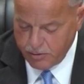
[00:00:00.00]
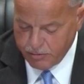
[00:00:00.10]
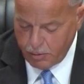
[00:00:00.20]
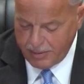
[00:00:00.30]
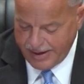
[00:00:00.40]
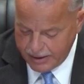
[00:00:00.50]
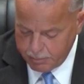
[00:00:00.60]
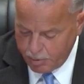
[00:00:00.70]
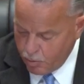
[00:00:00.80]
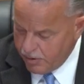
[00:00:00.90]
from eight
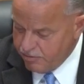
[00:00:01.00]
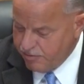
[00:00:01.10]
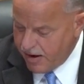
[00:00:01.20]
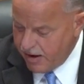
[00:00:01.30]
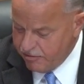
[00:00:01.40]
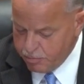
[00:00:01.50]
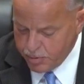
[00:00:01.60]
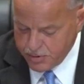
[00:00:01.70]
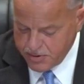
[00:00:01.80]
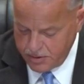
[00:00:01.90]
point five
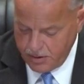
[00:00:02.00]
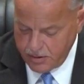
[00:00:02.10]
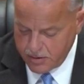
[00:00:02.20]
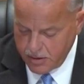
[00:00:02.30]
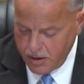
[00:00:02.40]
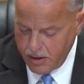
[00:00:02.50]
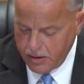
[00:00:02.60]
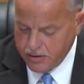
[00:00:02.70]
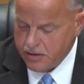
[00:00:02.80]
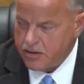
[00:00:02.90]
percent
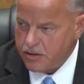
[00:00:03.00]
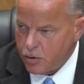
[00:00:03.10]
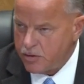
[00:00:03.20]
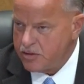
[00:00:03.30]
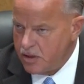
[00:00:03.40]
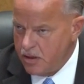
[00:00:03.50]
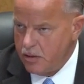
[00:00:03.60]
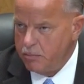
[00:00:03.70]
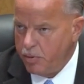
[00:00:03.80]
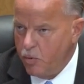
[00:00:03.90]
to
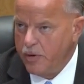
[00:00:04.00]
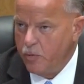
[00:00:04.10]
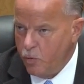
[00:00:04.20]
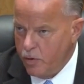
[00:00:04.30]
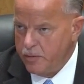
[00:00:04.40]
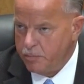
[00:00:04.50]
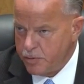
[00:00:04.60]
thirteen point one